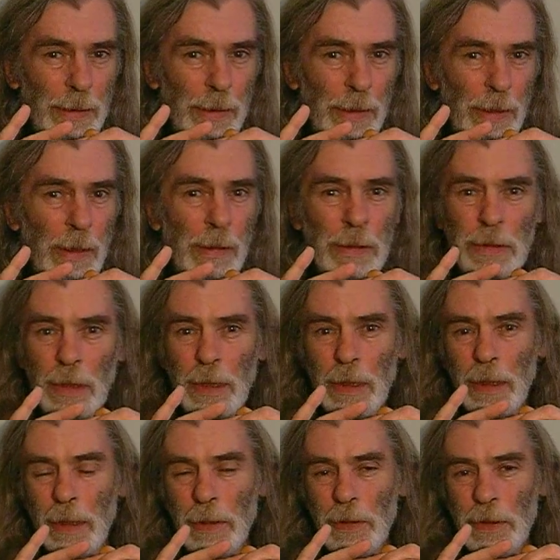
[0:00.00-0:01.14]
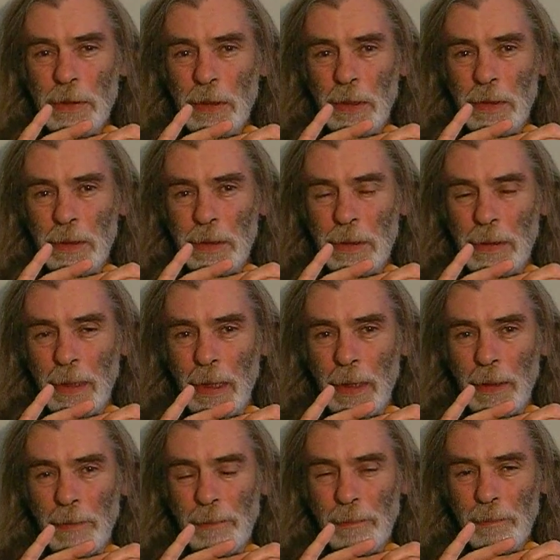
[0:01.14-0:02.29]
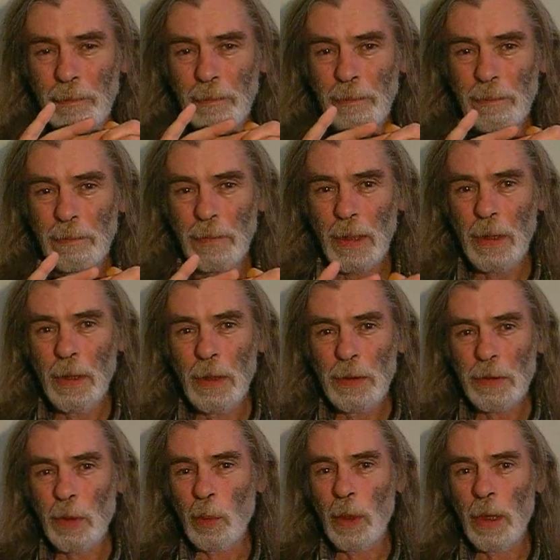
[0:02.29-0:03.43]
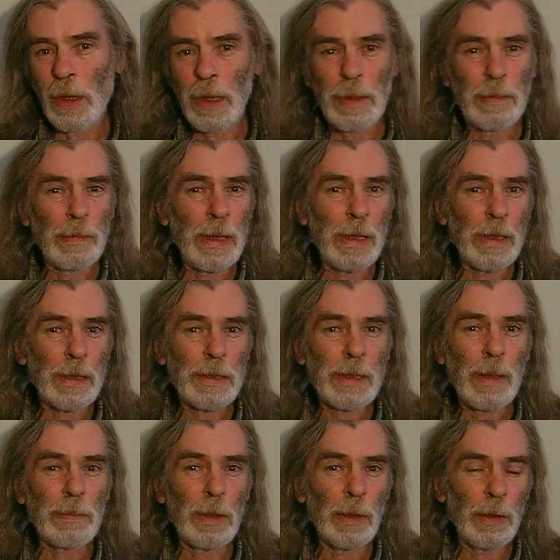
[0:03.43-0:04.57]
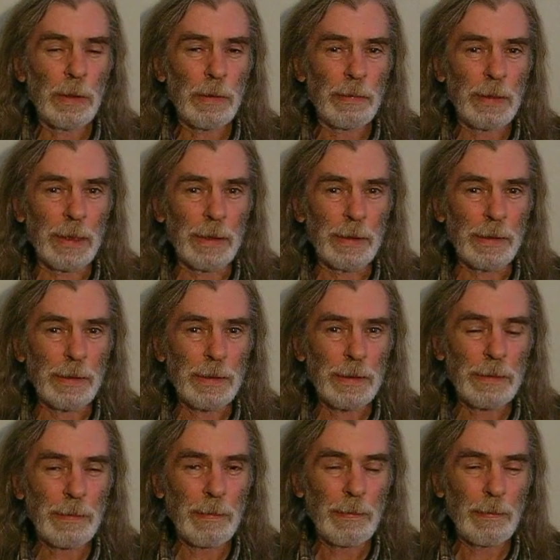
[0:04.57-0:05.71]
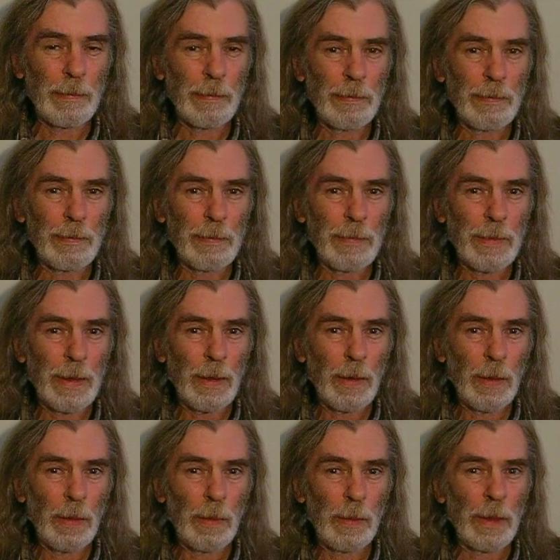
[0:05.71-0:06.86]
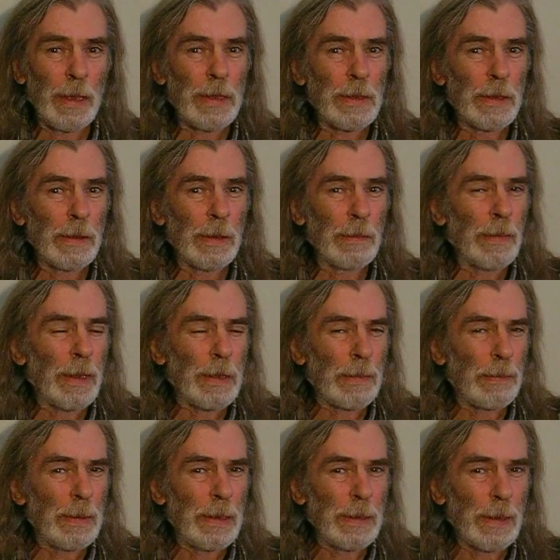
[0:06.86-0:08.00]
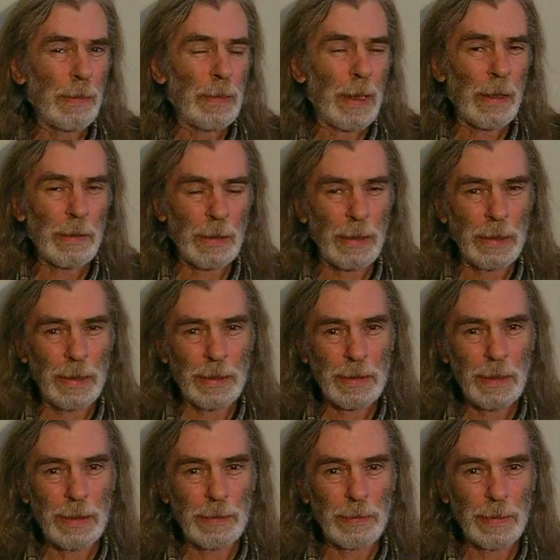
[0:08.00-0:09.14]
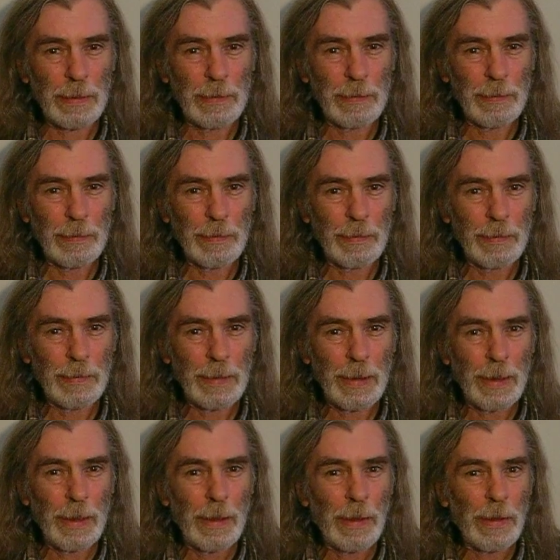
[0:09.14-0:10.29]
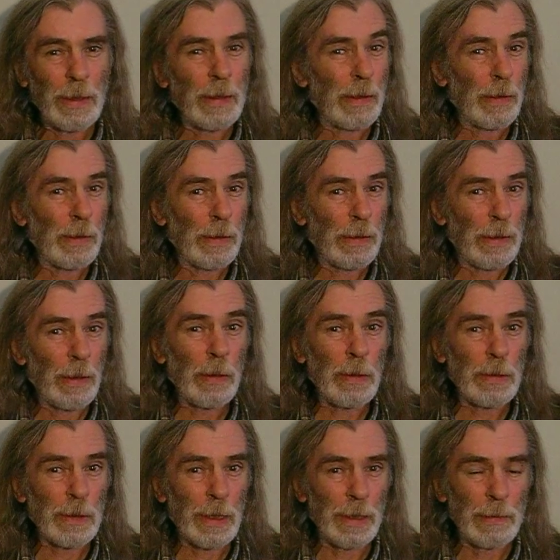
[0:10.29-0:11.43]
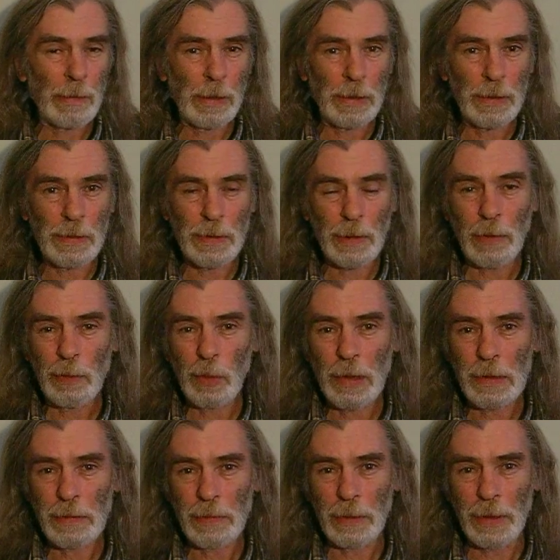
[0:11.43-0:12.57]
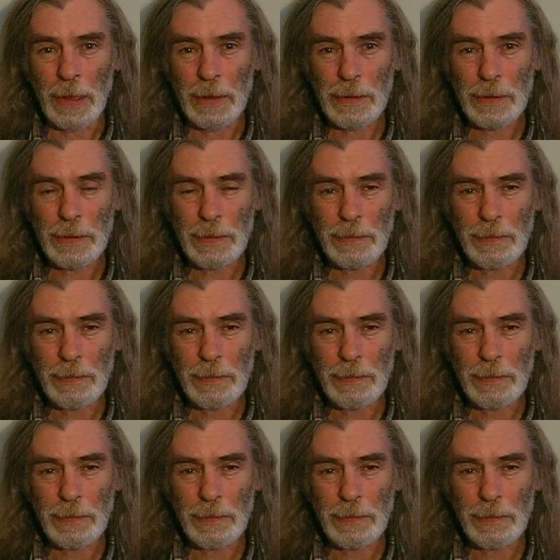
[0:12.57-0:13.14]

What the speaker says: There is a little uncertainty there. So while they may accept a lot of things, while they still might be apparently asleep, there are those glimmerings of wakefulness